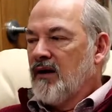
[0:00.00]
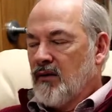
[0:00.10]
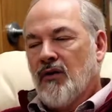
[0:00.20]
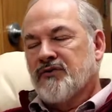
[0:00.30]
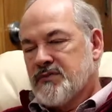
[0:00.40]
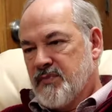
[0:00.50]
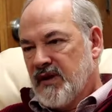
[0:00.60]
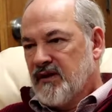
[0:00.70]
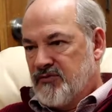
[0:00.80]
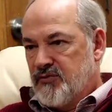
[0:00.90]
and
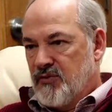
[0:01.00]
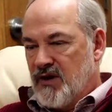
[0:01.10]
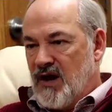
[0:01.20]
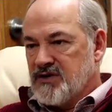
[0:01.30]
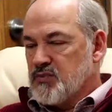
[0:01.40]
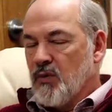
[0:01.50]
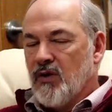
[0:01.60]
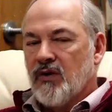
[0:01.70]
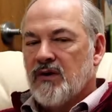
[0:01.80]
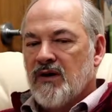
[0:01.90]
ultimately through God's
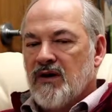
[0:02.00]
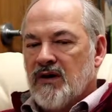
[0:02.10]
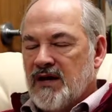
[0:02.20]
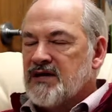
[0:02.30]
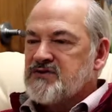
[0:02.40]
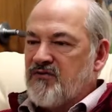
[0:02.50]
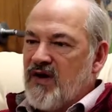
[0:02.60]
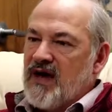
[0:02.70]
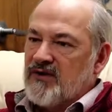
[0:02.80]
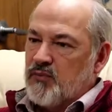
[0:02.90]
Word. His
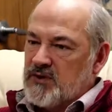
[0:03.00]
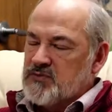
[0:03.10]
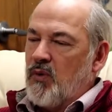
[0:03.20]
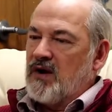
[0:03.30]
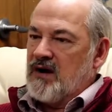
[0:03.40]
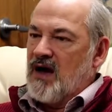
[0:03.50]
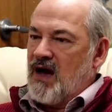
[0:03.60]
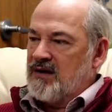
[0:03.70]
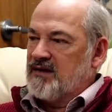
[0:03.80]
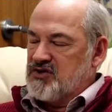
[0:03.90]
faith was what
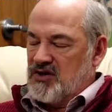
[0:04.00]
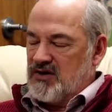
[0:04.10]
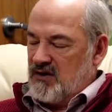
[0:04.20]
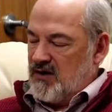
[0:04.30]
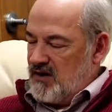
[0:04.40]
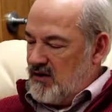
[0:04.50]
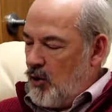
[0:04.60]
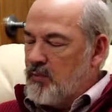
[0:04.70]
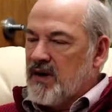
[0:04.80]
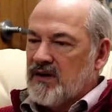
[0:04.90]
God had,
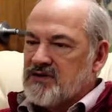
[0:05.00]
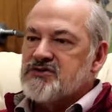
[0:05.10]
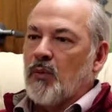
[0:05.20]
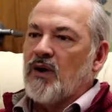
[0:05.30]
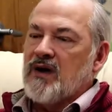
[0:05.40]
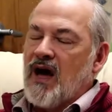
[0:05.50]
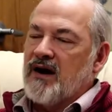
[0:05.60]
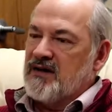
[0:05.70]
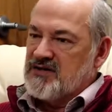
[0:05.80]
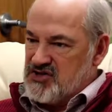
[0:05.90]
obedience to what
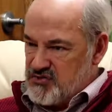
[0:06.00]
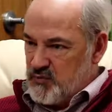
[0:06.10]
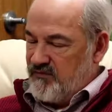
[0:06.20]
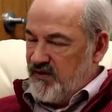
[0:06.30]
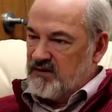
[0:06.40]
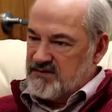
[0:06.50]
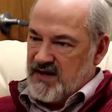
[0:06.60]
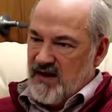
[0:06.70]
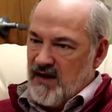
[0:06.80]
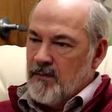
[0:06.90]
God had revealed
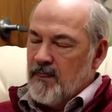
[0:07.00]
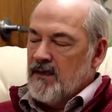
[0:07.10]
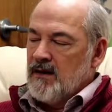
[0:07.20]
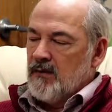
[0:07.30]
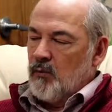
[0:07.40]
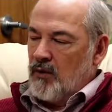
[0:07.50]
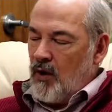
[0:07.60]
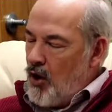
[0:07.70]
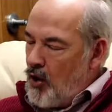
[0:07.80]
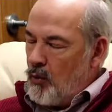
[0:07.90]
to him. Yeah.
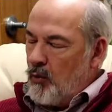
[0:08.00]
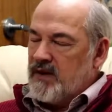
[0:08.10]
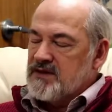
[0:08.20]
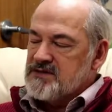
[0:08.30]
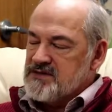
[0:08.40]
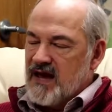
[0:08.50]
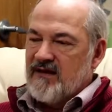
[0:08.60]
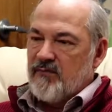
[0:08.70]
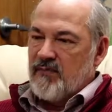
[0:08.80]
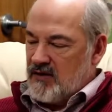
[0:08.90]
We're always
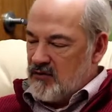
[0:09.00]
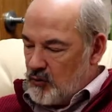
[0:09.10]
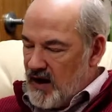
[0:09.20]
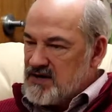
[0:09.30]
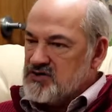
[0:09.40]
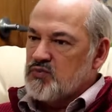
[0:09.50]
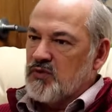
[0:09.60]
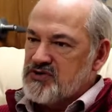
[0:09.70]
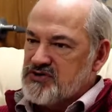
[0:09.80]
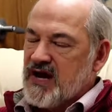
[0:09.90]
saved. By grace,
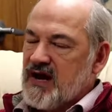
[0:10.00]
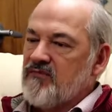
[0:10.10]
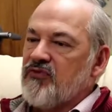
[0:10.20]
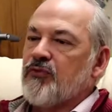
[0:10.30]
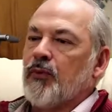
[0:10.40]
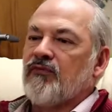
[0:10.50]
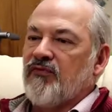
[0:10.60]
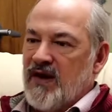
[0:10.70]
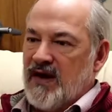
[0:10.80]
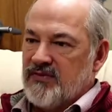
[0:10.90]
we're saved through
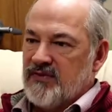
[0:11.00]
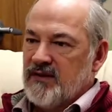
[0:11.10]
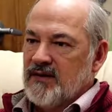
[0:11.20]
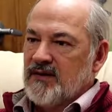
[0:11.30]
faith.